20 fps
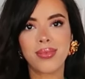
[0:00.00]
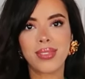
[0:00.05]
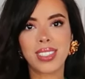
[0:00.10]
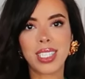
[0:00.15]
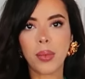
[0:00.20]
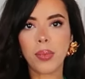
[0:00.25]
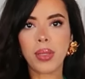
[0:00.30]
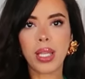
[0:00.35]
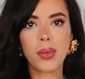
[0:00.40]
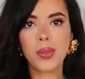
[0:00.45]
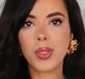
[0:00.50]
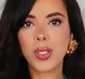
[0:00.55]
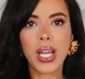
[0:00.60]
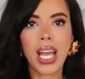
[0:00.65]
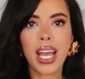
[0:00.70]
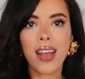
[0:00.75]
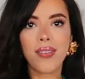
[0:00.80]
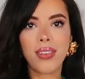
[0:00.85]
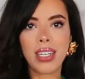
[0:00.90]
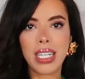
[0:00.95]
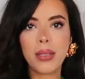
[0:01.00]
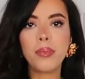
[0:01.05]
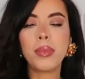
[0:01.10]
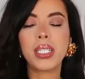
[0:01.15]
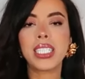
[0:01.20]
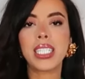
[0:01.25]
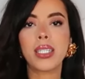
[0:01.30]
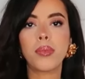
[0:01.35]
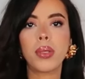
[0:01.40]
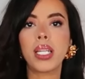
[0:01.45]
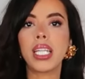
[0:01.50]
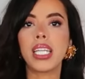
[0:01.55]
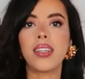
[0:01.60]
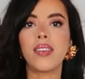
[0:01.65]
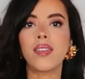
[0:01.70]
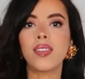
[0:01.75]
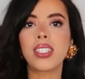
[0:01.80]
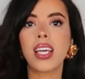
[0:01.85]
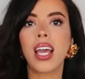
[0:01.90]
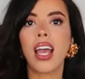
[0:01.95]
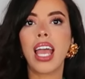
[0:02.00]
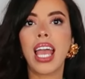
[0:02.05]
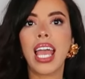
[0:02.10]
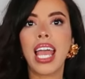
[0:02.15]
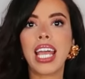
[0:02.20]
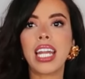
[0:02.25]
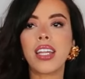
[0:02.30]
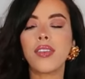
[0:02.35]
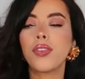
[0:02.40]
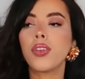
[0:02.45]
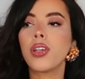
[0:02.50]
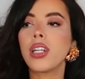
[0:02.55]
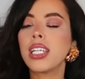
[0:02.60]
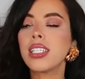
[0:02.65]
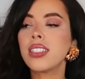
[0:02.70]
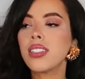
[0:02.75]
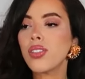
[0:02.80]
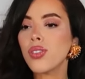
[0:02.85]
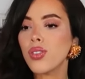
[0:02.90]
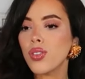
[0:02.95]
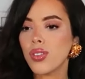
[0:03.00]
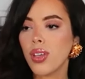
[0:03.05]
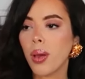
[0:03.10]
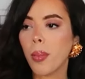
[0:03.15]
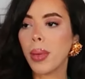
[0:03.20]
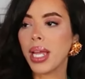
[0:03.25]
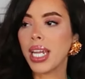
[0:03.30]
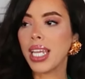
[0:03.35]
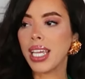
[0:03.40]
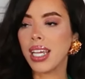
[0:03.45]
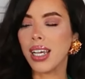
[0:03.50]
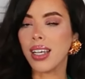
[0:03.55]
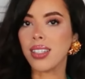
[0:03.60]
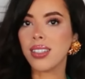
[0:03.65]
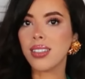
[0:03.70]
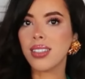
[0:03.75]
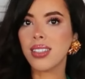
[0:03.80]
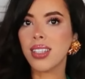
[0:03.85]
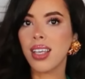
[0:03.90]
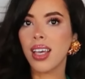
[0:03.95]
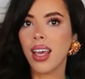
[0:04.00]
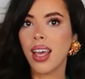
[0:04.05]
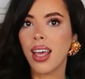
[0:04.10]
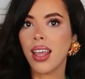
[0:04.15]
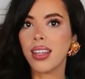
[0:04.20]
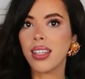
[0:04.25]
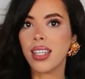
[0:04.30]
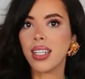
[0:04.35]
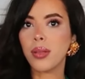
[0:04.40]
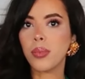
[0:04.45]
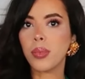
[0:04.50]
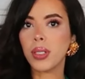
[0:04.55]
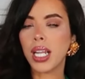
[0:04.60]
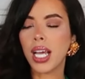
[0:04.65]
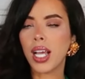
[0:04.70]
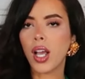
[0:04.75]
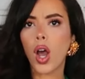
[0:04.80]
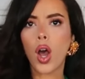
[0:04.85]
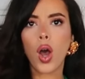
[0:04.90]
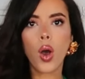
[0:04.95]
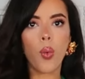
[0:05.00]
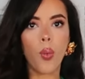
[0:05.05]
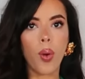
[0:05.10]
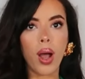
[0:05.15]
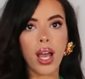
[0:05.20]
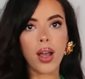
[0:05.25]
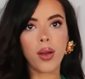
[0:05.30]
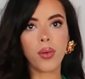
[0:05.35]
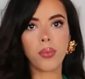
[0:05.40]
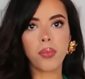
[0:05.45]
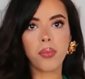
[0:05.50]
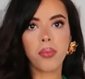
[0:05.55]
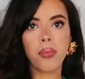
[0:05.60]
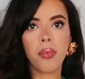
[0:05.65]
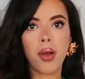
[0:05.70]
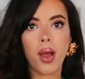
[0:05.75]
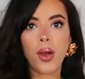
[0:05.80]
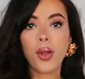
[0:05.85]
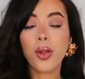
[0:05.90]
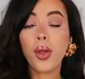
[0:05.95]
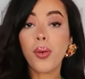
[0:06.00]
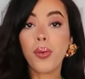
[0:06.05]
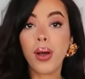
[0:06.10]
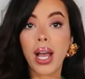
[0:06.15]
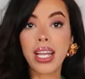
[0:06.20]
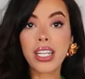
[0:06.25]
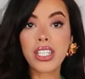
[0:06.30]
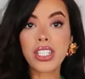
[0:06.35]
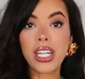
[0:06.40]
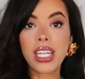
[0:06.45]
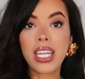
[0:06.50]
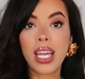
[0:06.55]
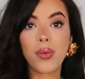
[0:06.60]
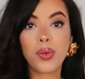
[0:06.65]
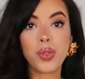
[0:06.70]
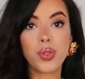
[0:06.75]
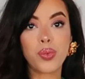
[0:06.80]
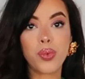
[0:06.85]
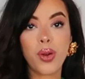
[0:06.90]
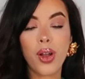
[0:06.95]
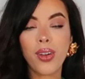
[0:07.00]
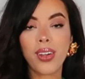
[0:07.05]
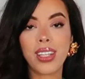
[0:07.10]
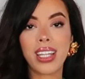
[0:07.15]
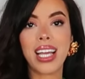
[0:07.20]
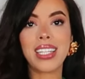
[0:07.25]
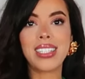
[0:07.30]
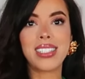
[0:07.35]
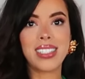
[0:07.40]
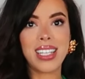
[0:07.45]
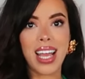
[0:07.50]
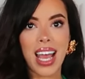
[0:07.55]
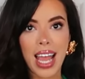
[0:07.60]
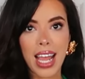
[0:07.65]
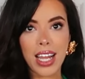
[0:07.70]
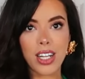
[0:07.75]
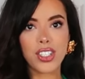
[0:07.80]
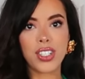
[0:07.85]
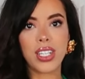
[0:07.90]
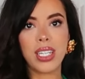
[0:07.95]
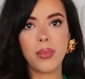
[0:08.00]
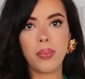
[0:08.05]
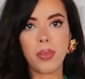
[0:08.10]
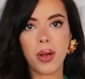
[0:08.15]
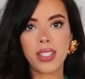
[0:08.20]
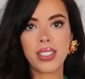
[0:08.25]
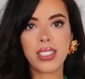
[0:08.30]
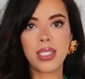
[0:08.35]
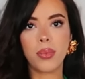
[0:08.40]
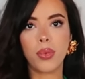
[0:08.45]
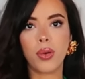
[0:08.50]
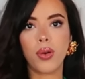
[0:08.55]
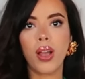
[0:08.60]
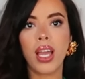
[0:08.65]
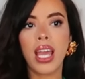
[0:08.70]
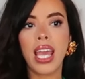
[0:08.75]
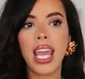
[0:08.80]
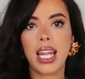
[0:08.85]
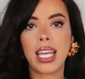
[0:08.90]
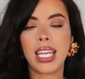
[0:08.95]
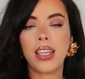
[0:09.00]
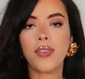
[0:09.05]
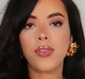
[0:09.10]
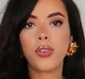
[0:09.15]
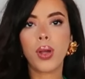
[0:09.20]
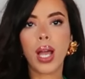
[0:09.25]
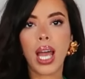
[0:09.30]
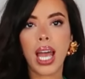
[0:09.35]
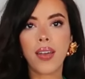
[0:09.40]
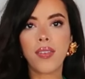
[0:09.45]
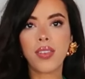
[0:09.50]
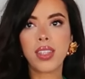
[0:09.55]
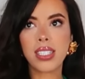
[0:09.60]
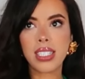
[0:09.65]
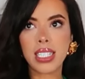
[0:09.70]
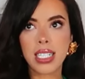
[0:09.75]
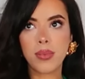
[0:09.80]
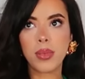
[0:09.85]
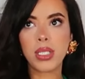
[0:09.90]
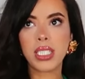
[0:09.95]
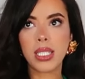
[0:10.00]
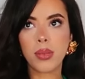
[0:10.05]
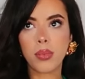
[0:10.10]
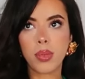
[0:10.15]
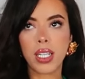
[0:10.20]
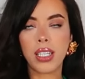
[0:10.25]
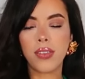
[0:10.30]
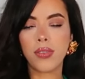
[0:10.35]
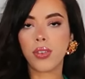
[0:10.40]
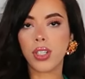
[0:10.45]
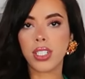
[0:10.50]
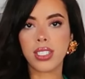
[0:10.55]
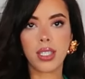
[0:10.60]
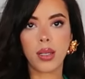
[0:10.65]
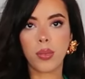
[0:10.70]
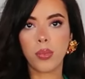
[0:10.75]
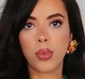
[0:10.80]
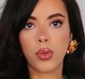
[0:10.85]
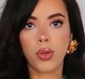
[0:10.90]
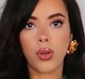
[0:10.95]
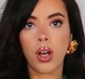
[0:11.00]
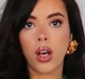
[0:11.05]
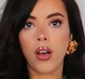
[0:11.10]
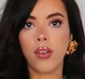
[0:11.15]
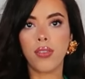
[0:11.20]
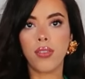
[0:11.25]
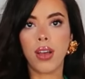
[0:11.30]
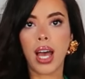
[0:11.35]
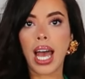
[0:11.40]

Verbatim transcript: Sometimes you have limiting beliefs, and if you listen to somebody else, then you'd be like, oh wow, oh no, actually I was wrong, that's actually possible. Like if you have this limiting belief, for example, of